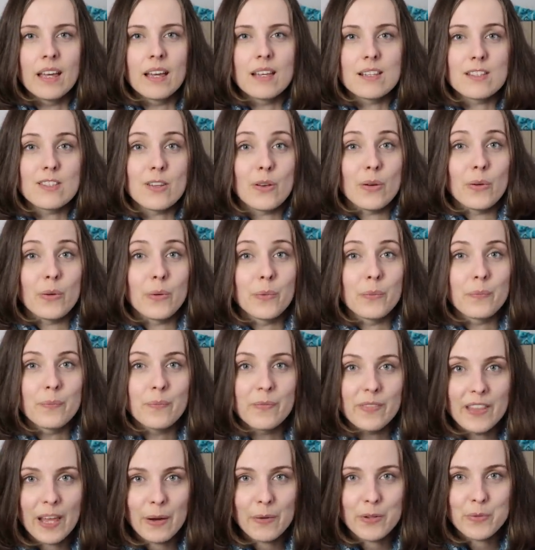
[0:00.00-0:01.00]
So
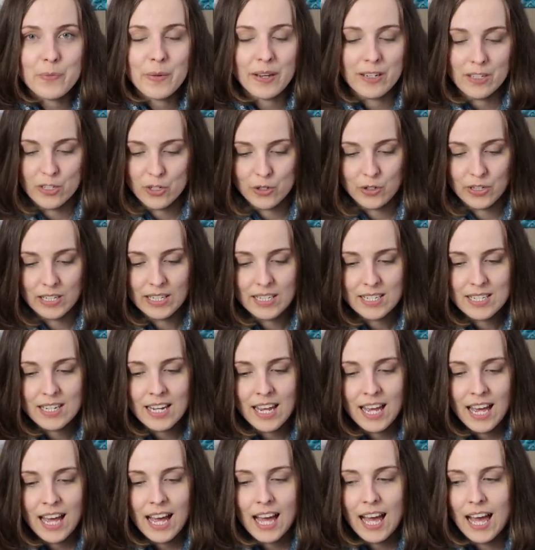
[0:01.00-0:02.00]
that was my treat.
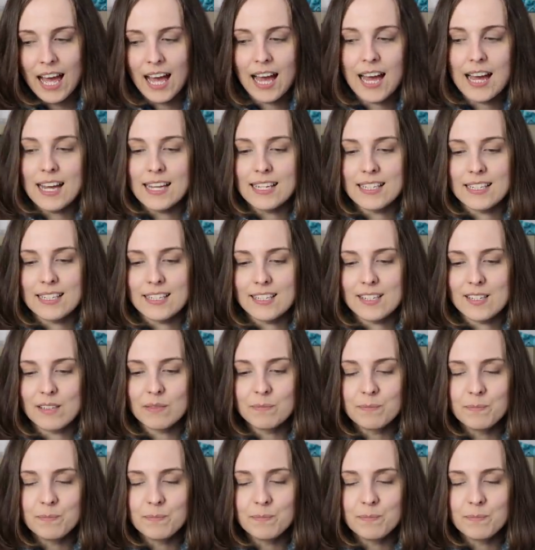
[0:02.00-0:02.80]
And